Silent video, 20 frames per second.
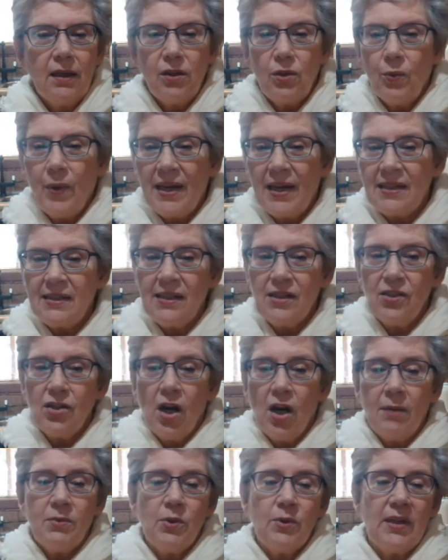You're wasting
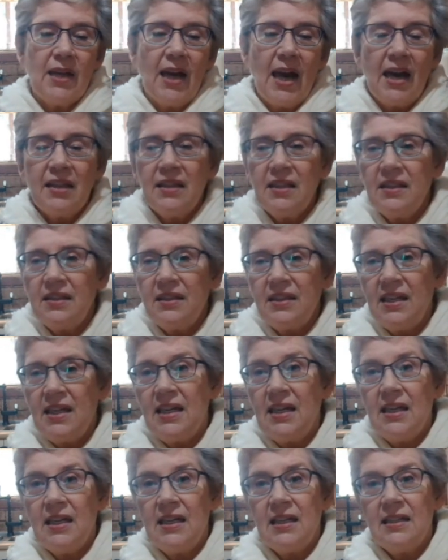time doing other
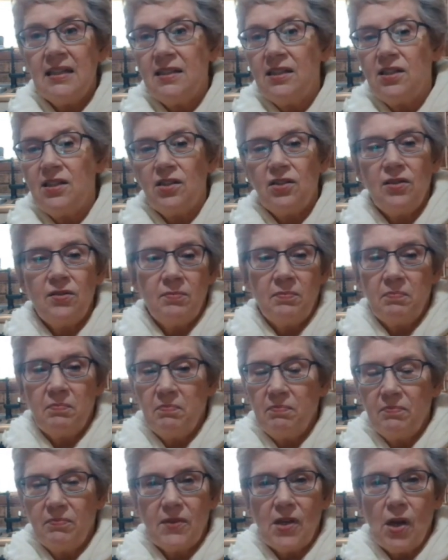things. You
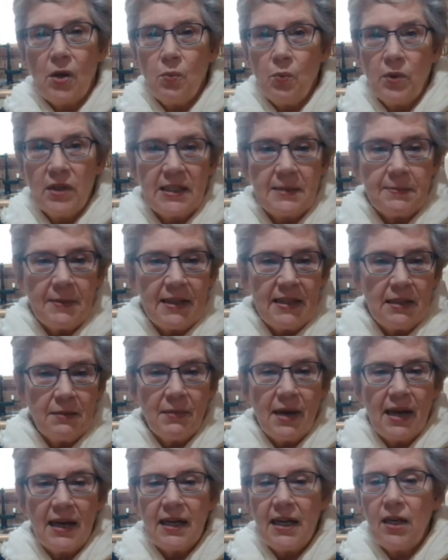don't want to spend the
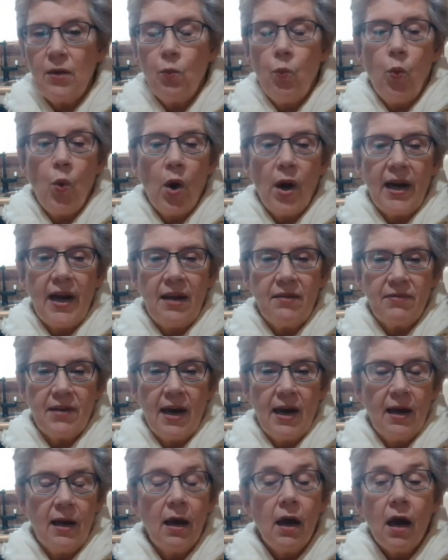money,
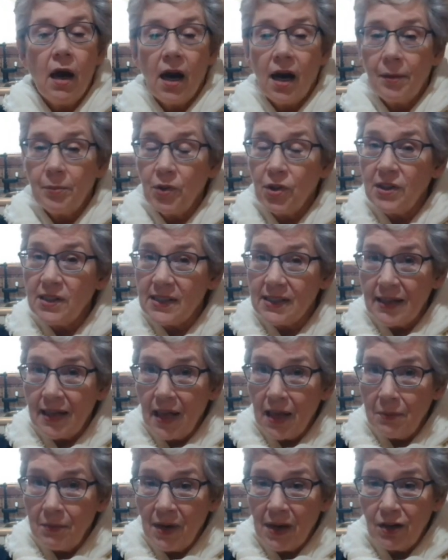whatever. I'm not
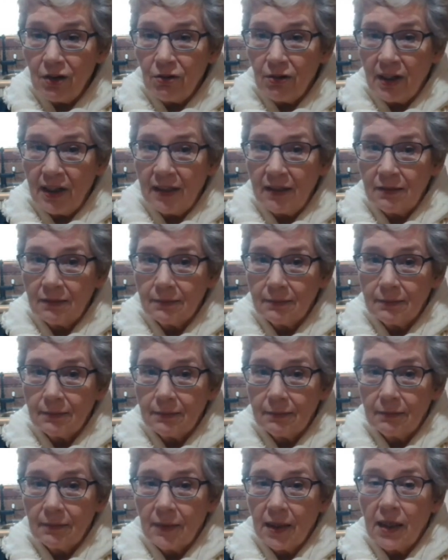scaremongering.
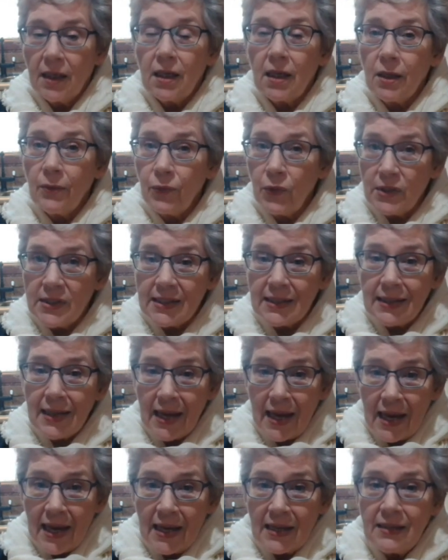If you're
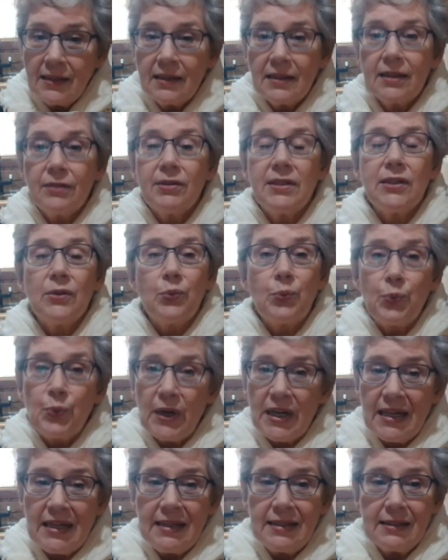scared, there is a
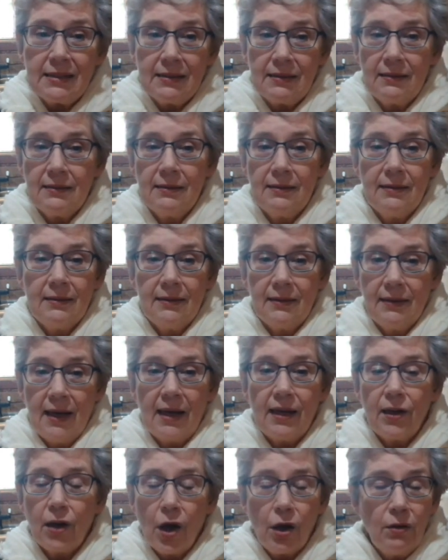reason.
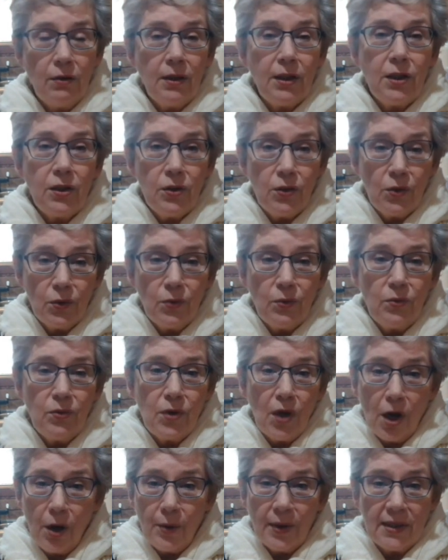And only you
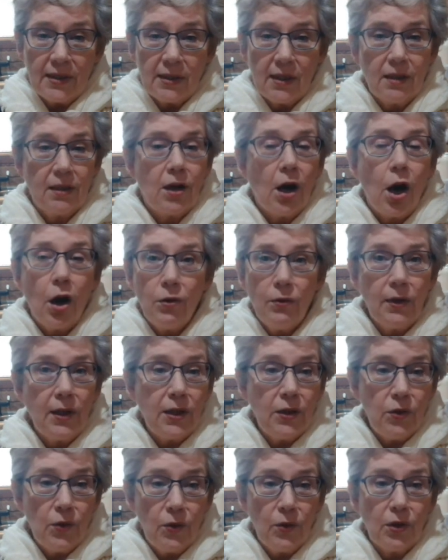know it, and only
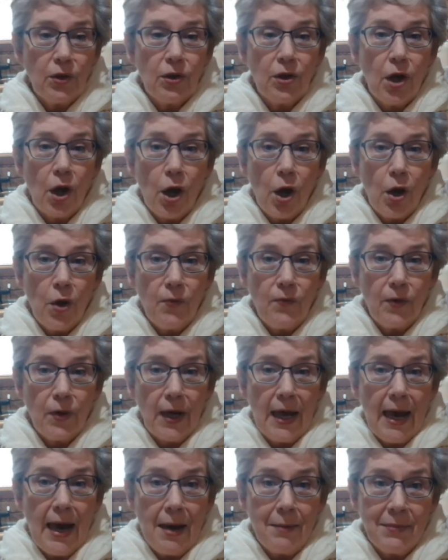you can
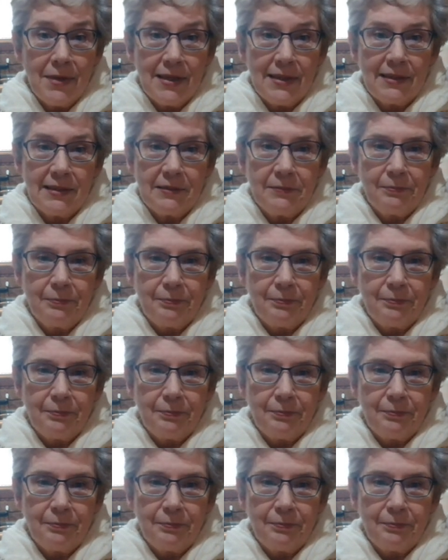overcome it.